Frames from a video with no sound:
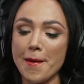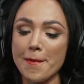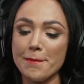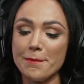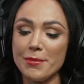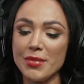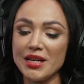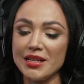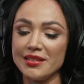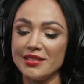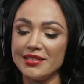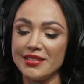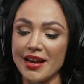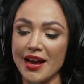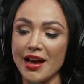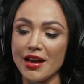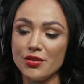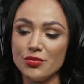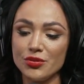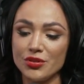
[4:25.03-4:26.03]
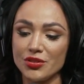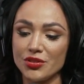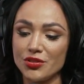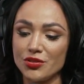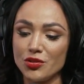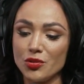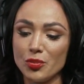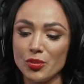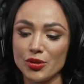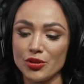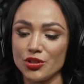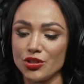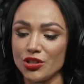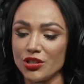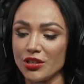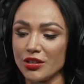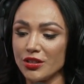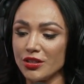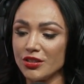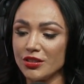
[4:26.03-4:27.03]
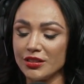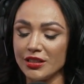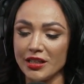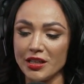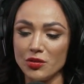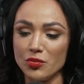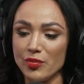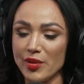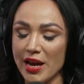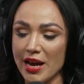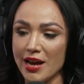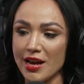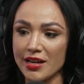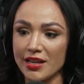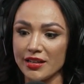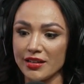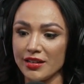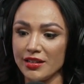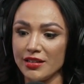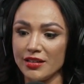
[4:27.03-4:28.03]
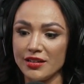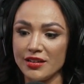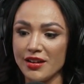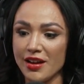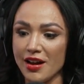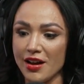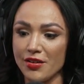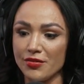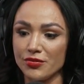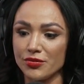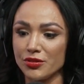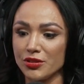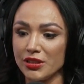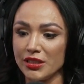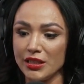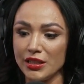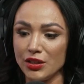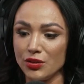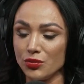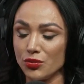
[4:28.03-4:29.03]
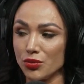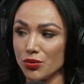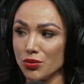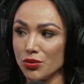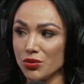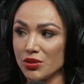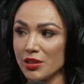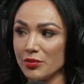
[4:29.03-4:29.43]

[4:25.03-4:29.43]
my dad was super chill and laid back, and I didn't have really any rules.